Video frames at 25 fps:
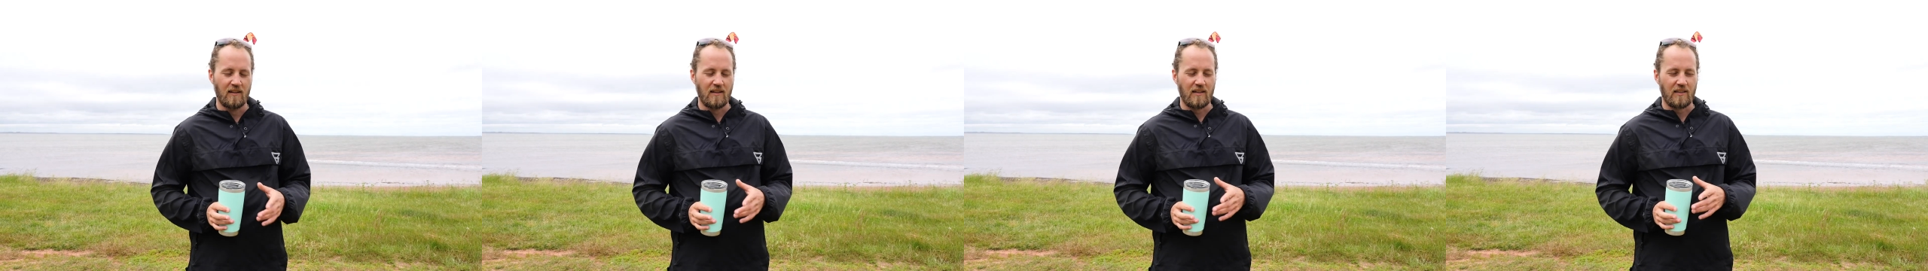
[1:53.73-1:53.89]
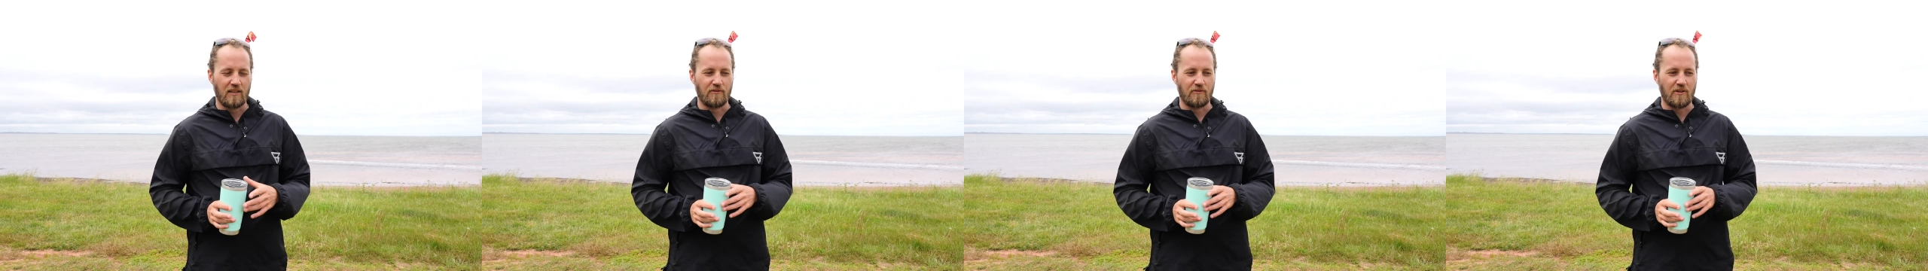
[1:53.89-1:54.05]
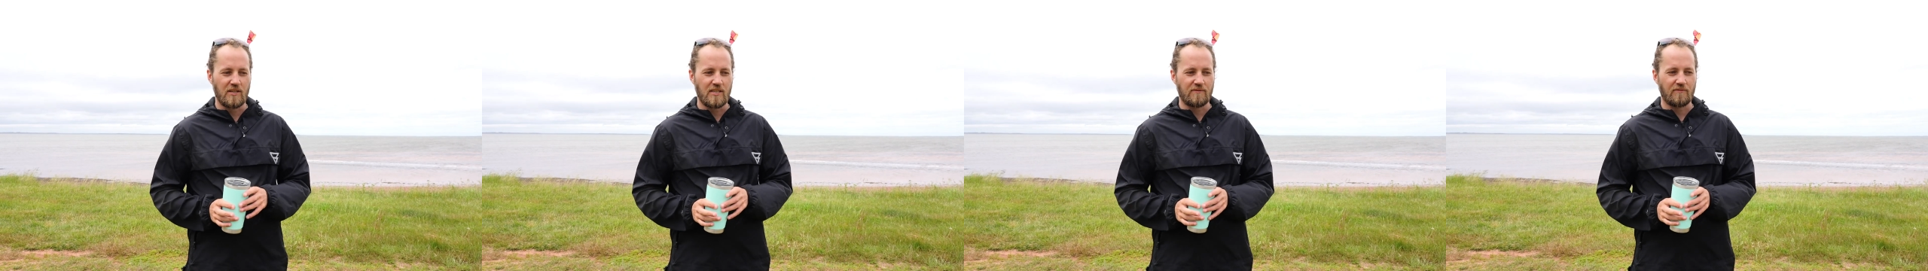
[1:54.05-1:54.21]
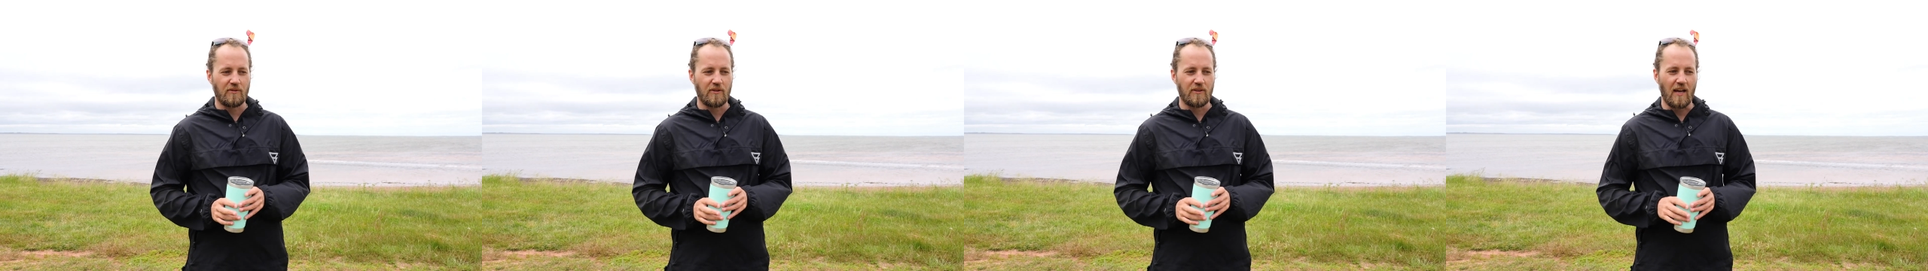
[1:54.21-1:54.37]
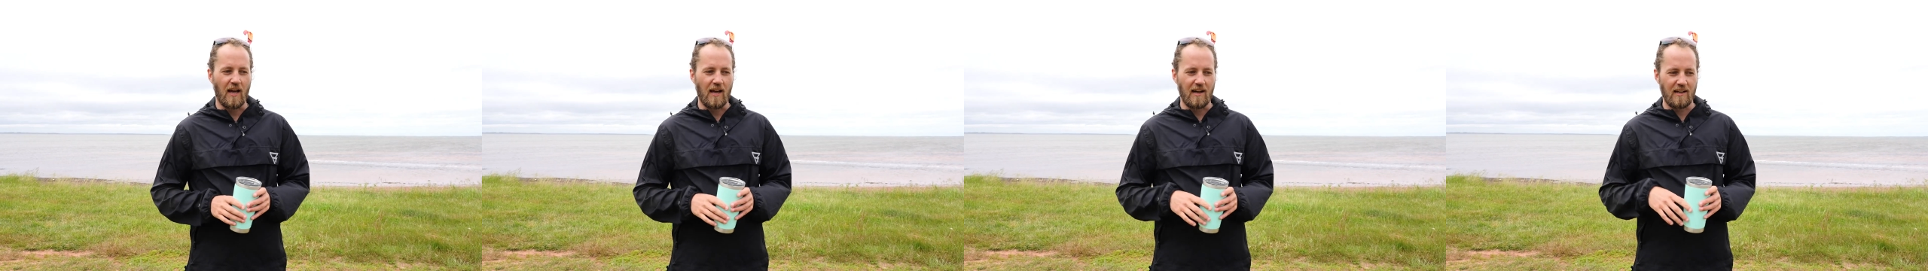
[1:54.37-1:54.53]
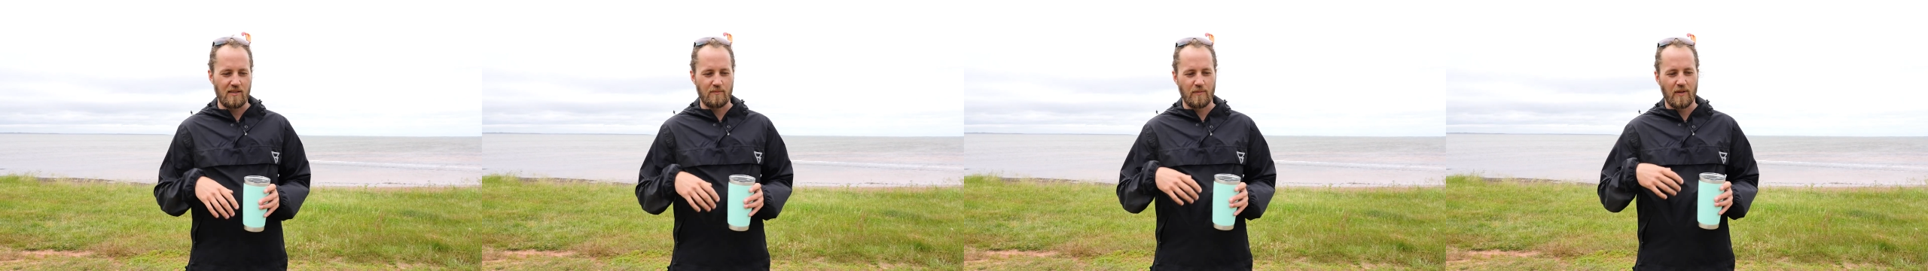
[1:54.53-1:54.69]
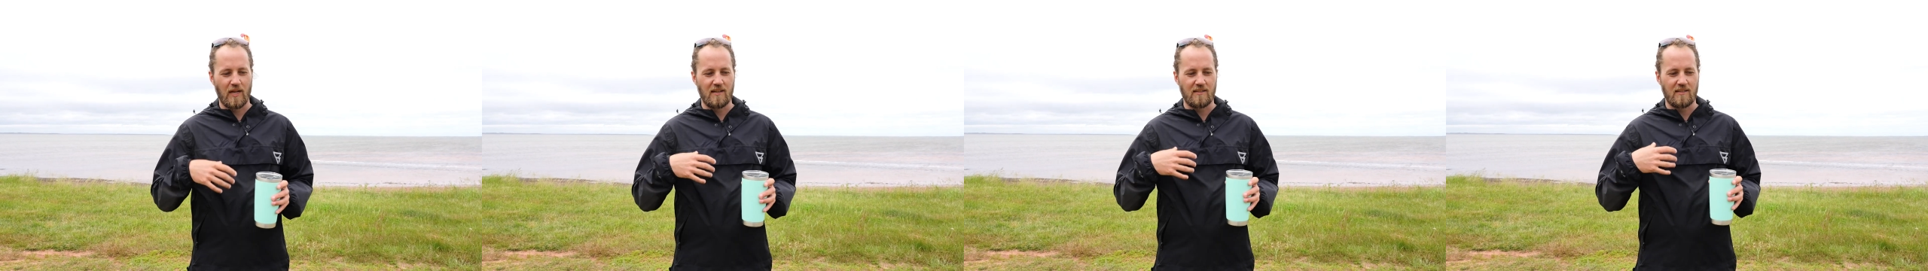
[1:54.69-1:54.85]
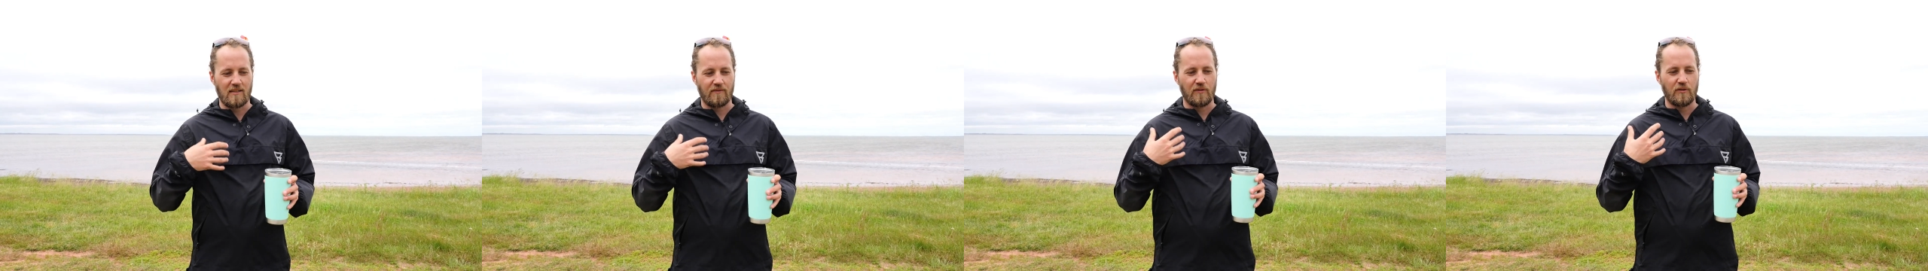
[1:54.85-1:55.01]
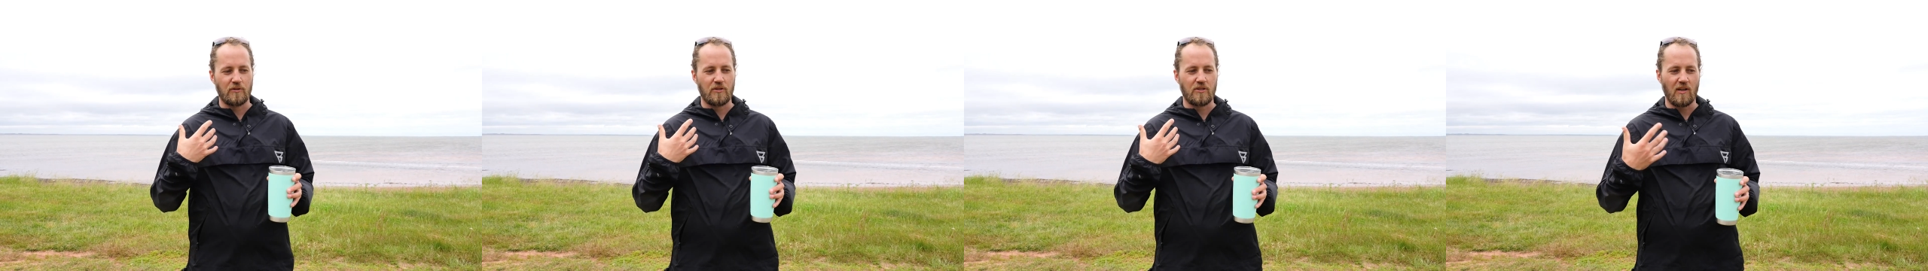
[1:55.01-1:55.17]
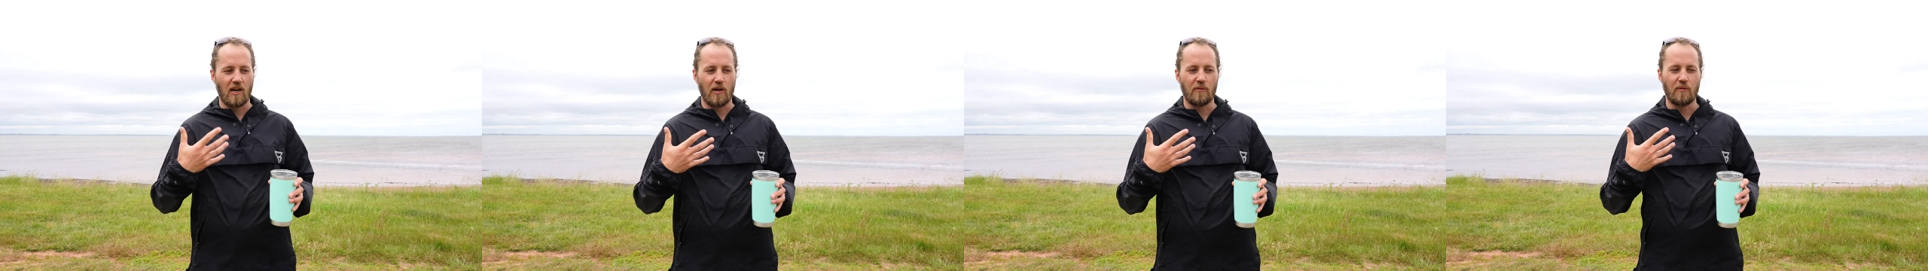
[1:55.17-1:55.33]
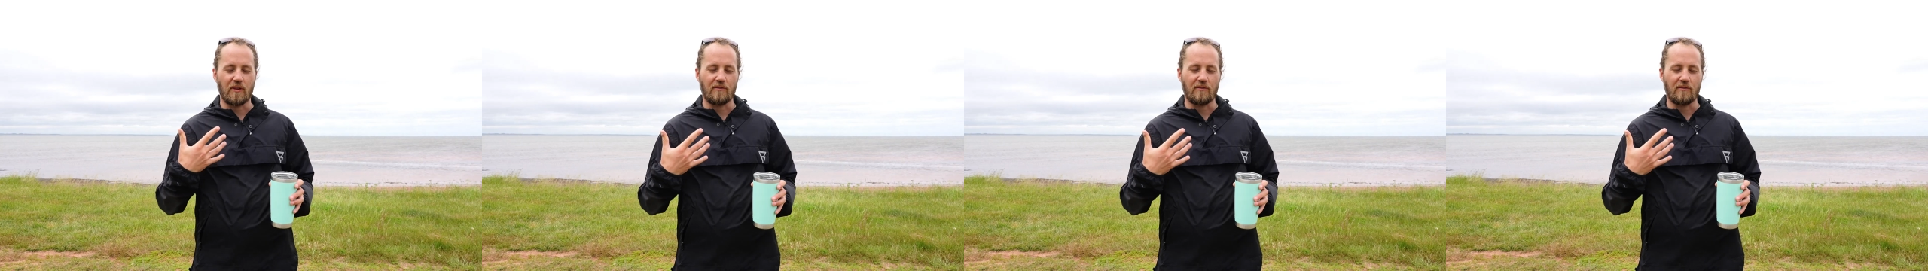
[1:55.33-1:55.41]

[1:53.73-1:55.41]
The reason for that is because if you start